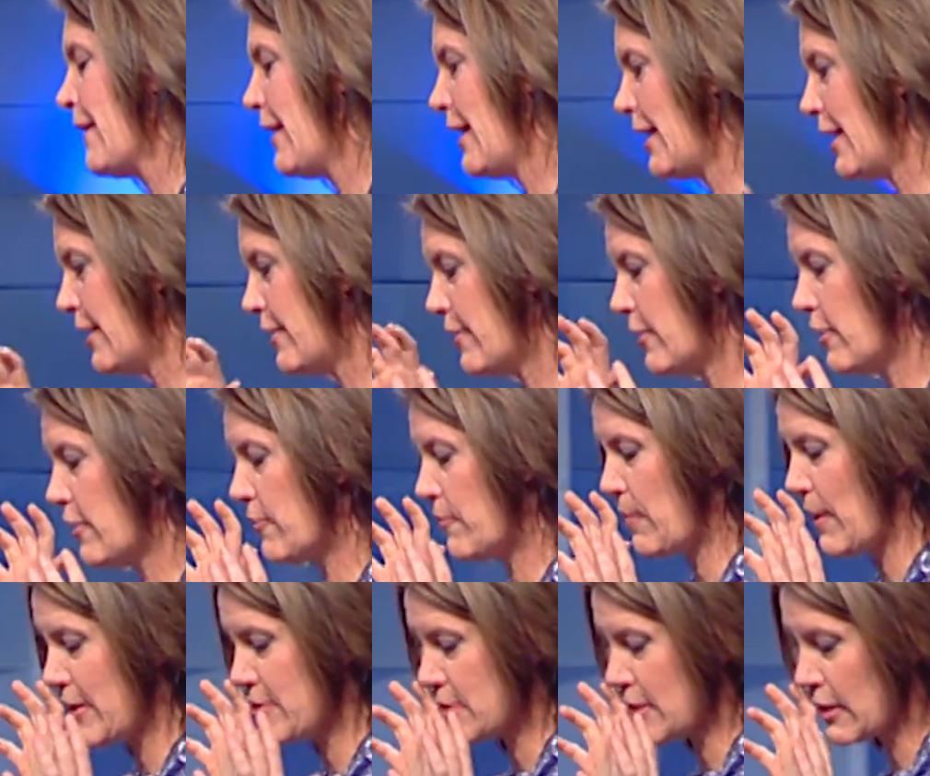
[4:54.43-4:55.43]
And he did
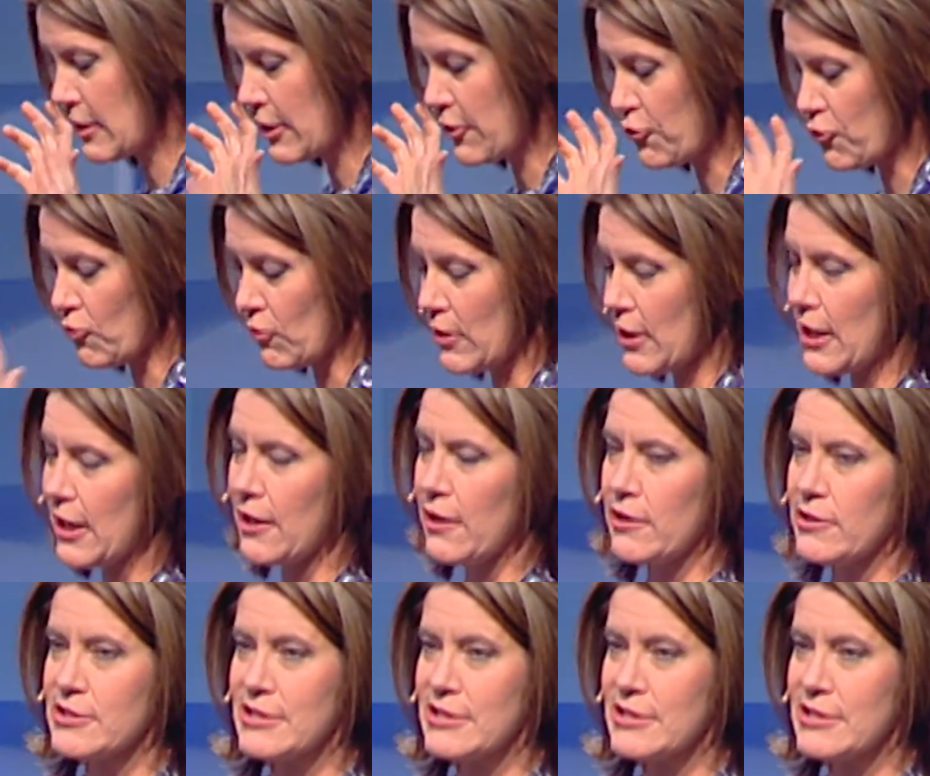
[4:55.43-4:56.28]
basically three